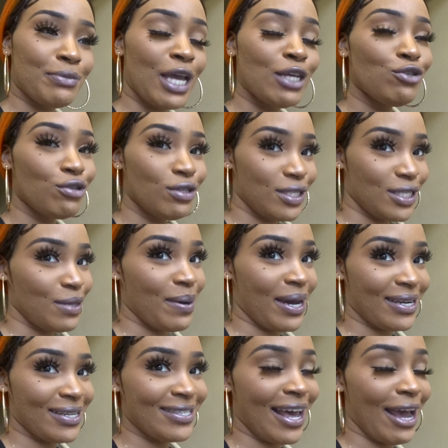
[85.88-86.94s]
As you can see
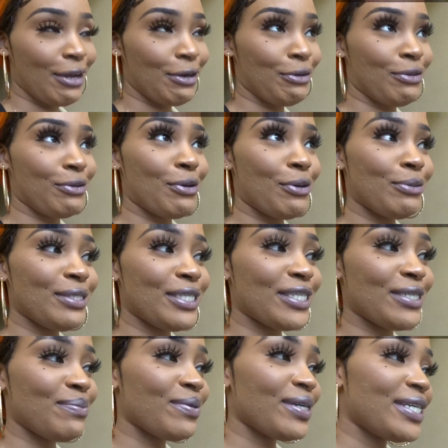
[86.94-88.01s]
by the title, the Gold
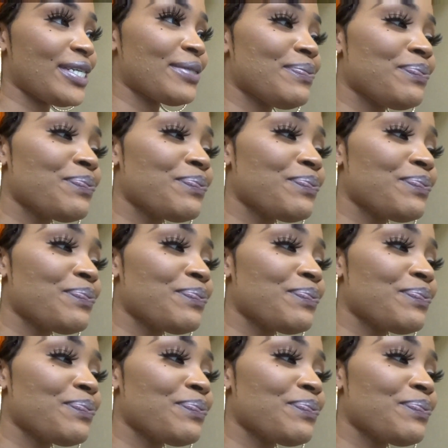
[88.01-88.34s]
Digger Prank.